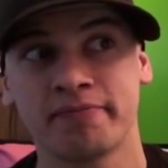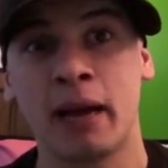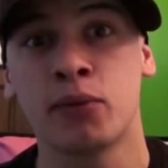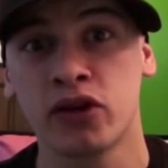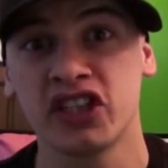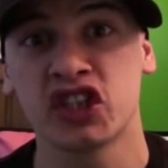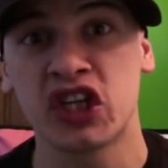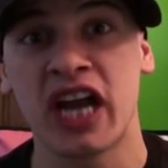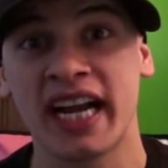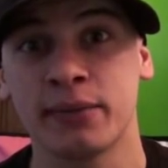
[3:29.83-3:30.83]
I'm pretty
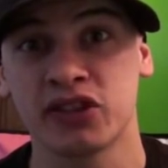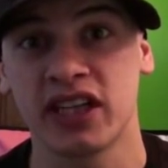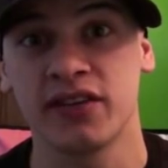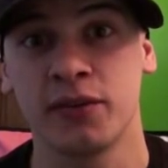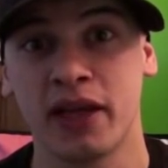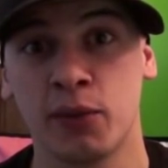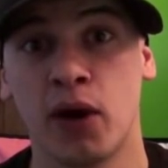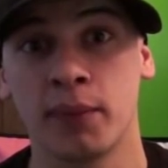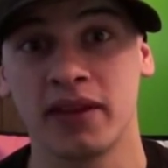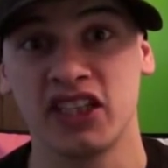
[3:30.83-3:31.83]
sure 90% of the male
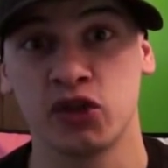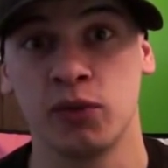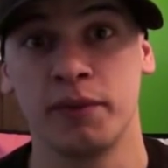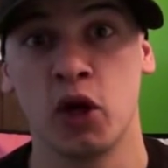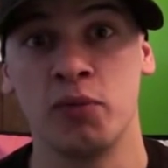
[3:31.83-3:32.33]
population would be